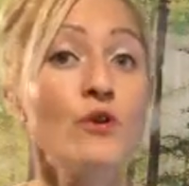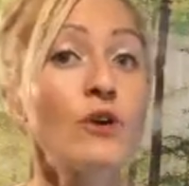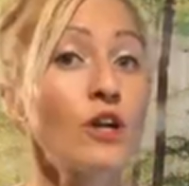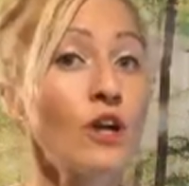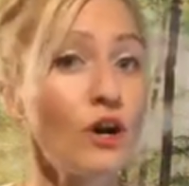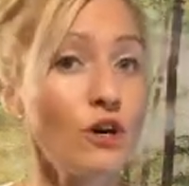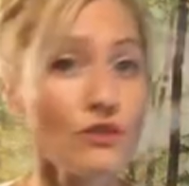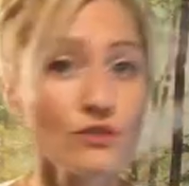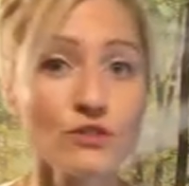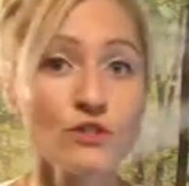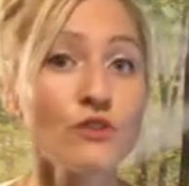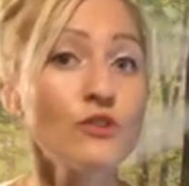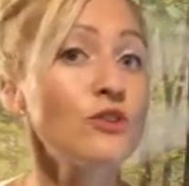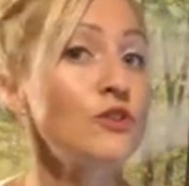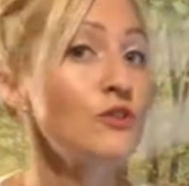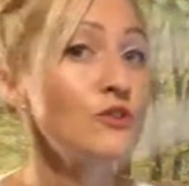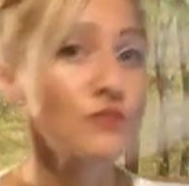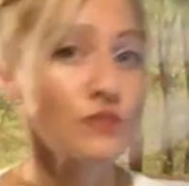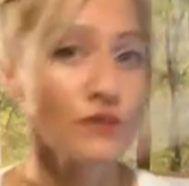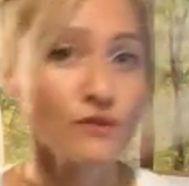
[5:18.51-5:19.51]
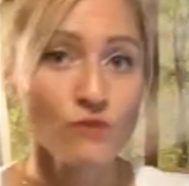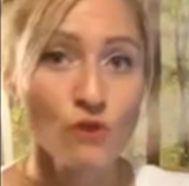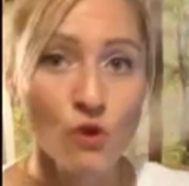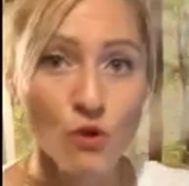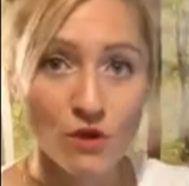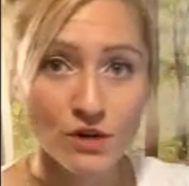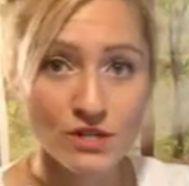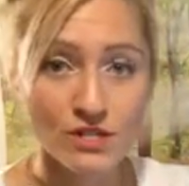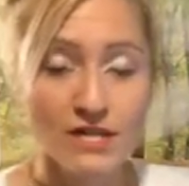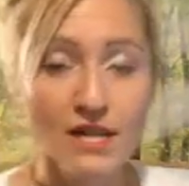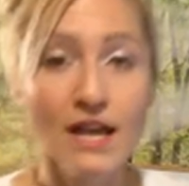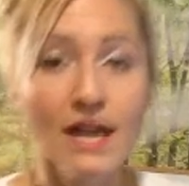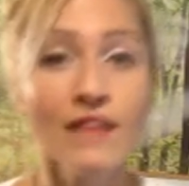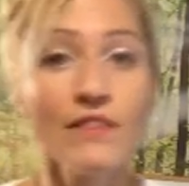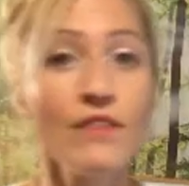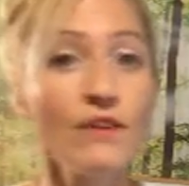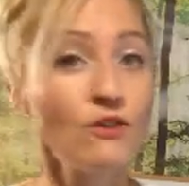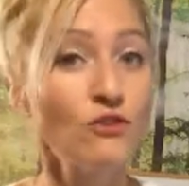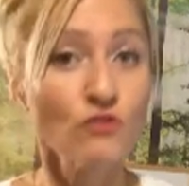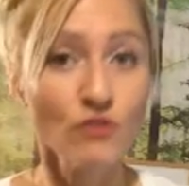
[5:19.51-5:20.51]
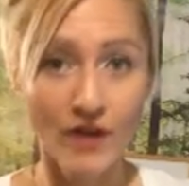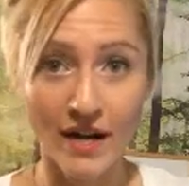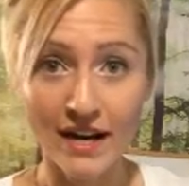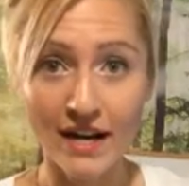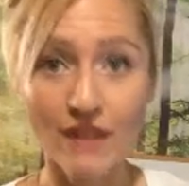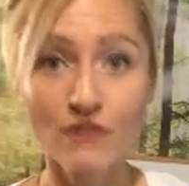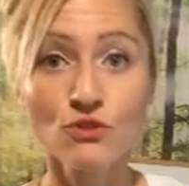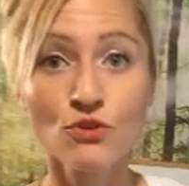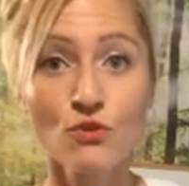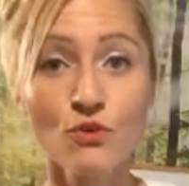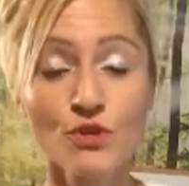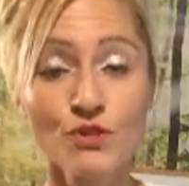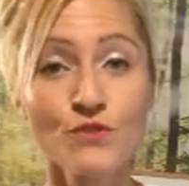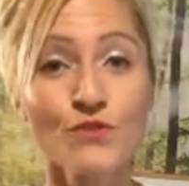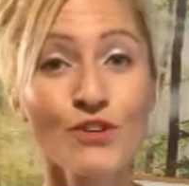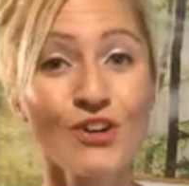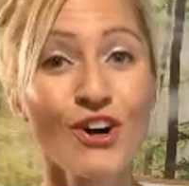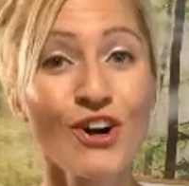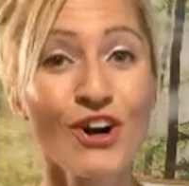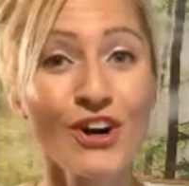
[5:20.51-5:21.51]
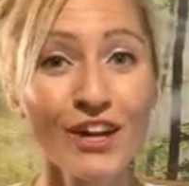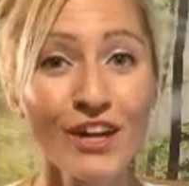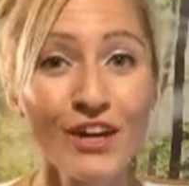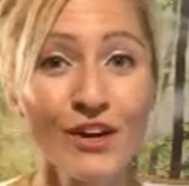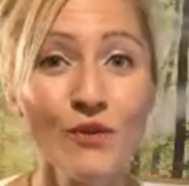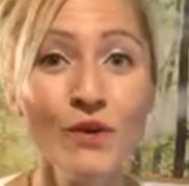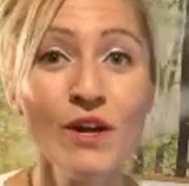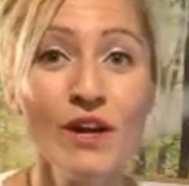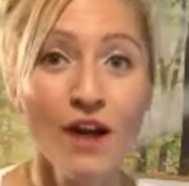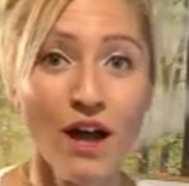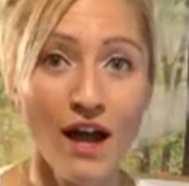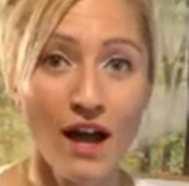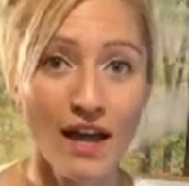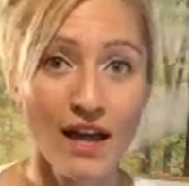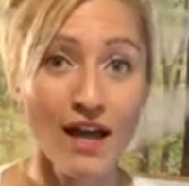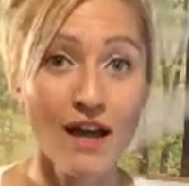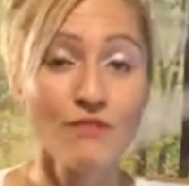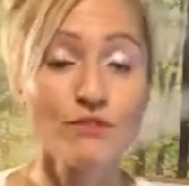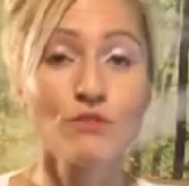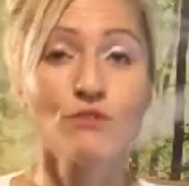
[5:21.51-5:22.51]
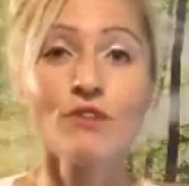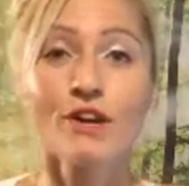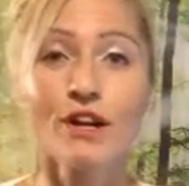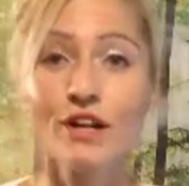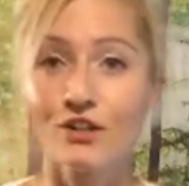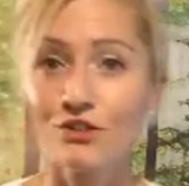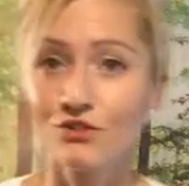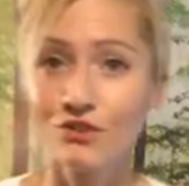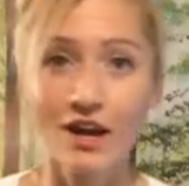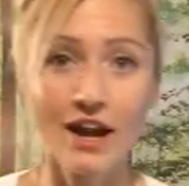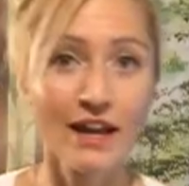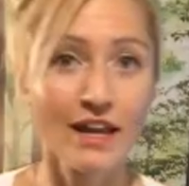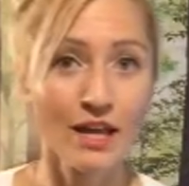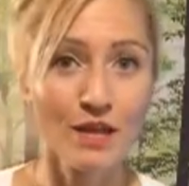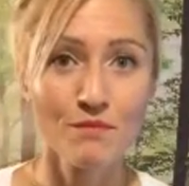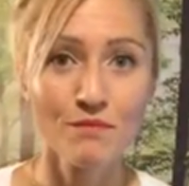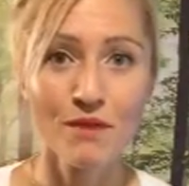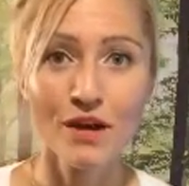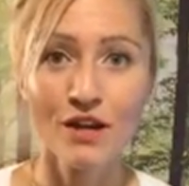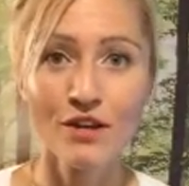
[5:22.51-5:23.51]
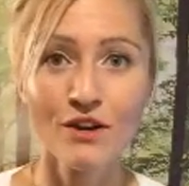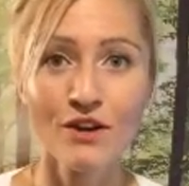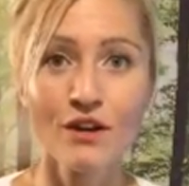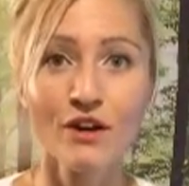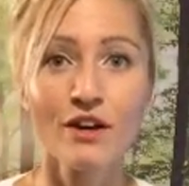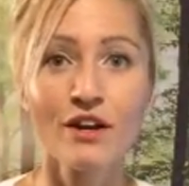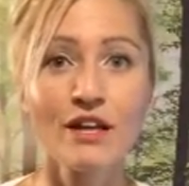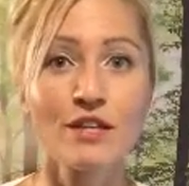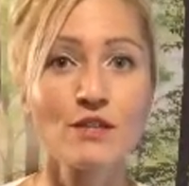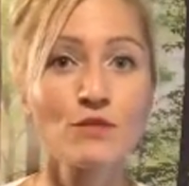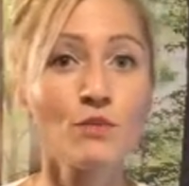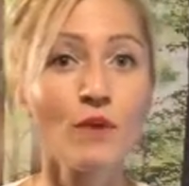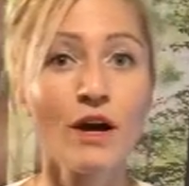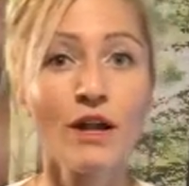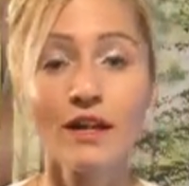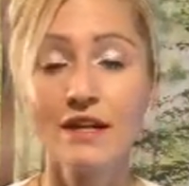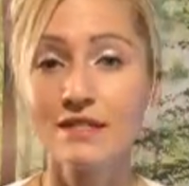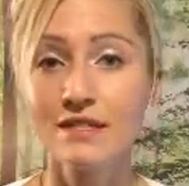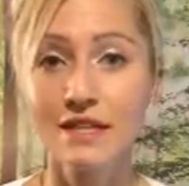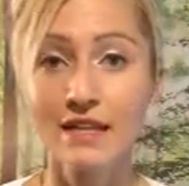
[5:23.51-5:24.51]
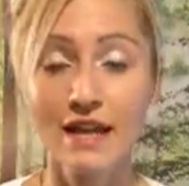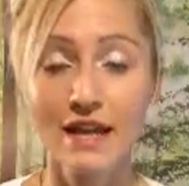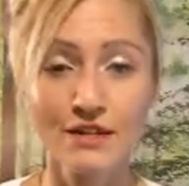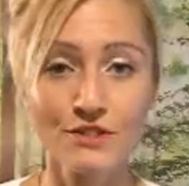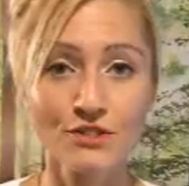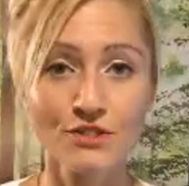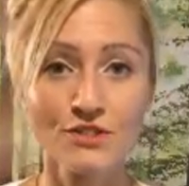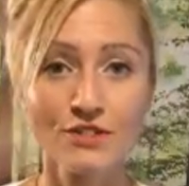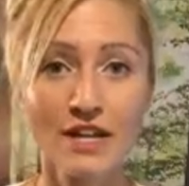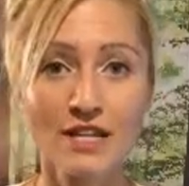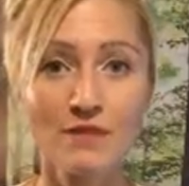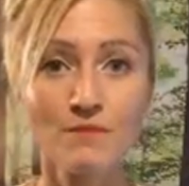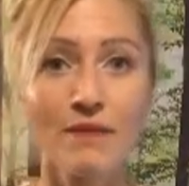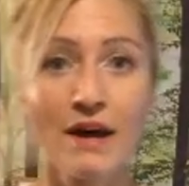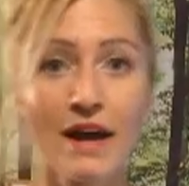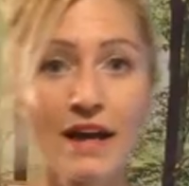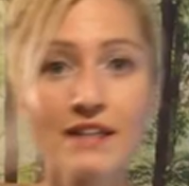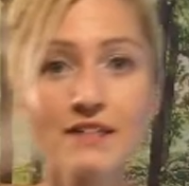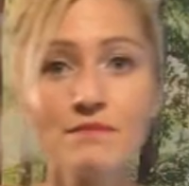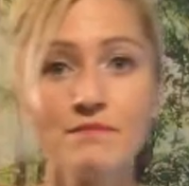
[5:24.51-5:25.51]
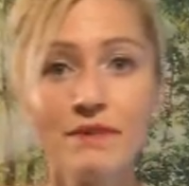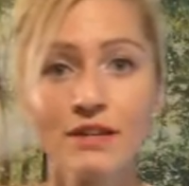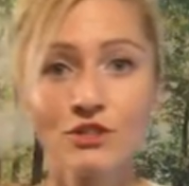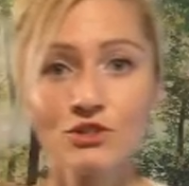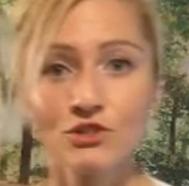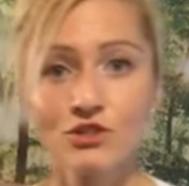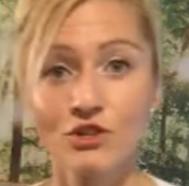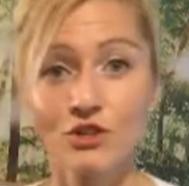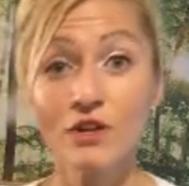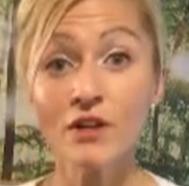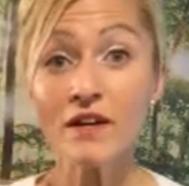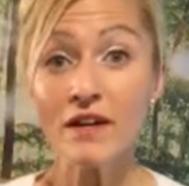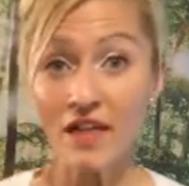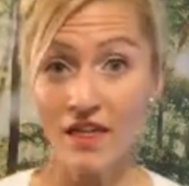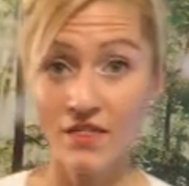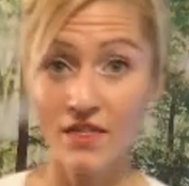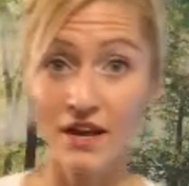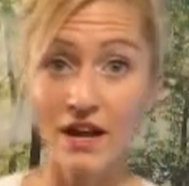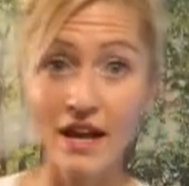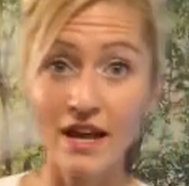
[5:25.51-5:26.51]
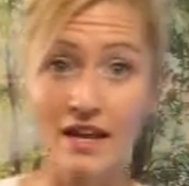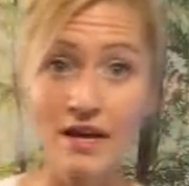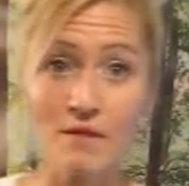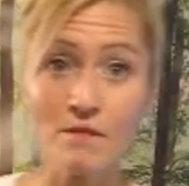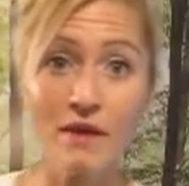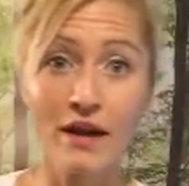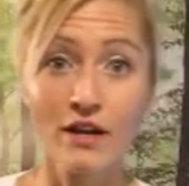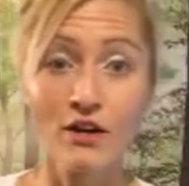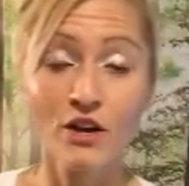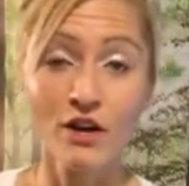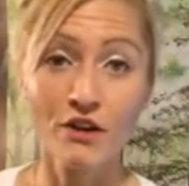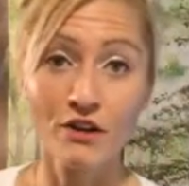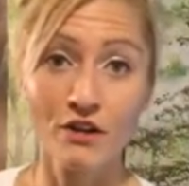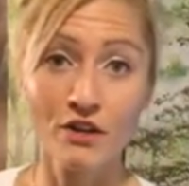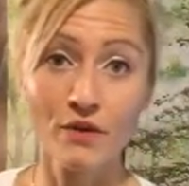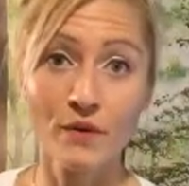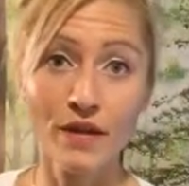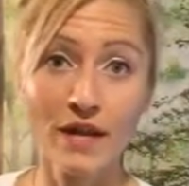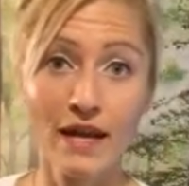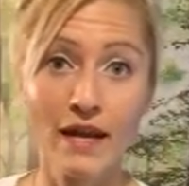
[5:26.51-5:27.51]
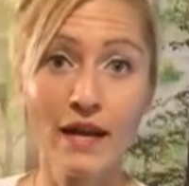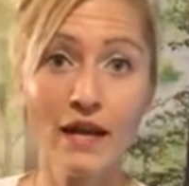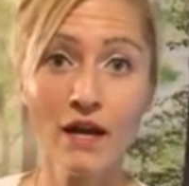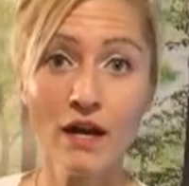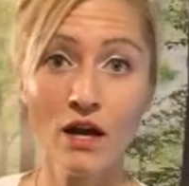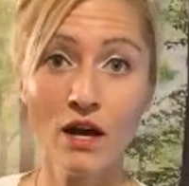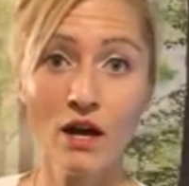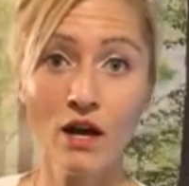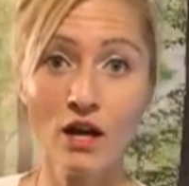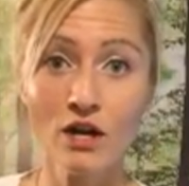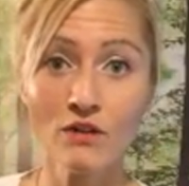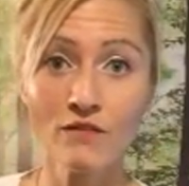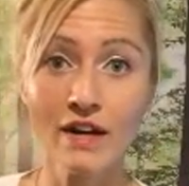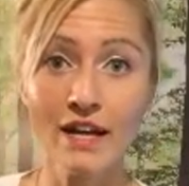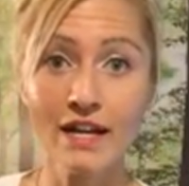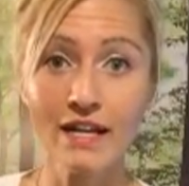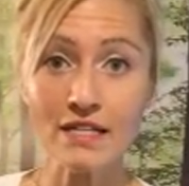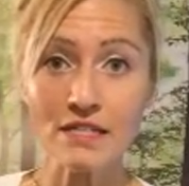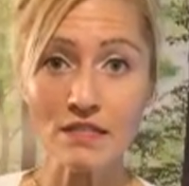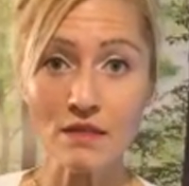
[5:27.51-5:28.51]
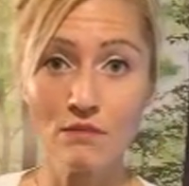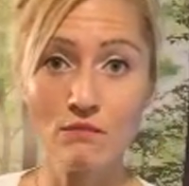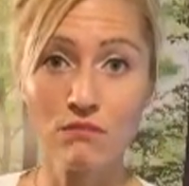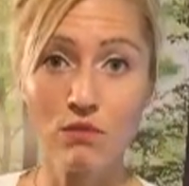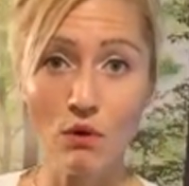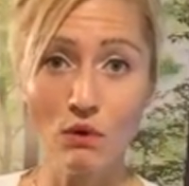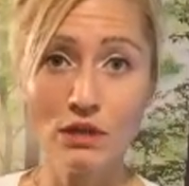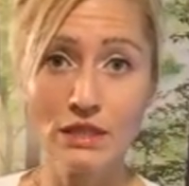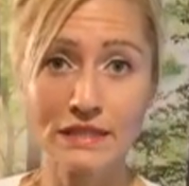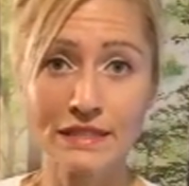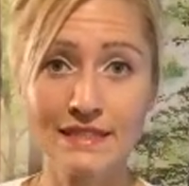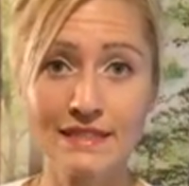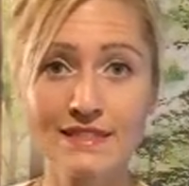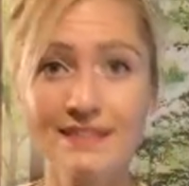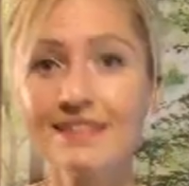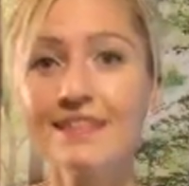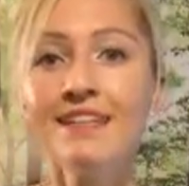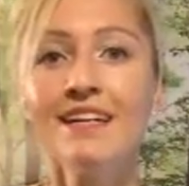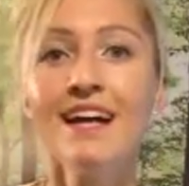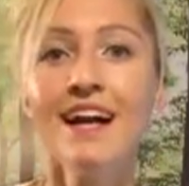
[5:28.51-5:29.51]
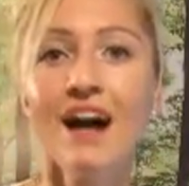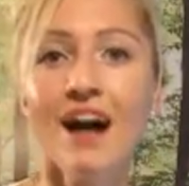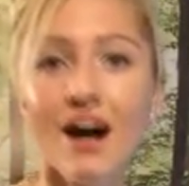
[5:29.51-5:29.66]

You could also use, of course, the Great Outdoors for cardio. I have a running track in my yard as well as an exercise bike to make sure that I get my cardio in. Heart rate is important.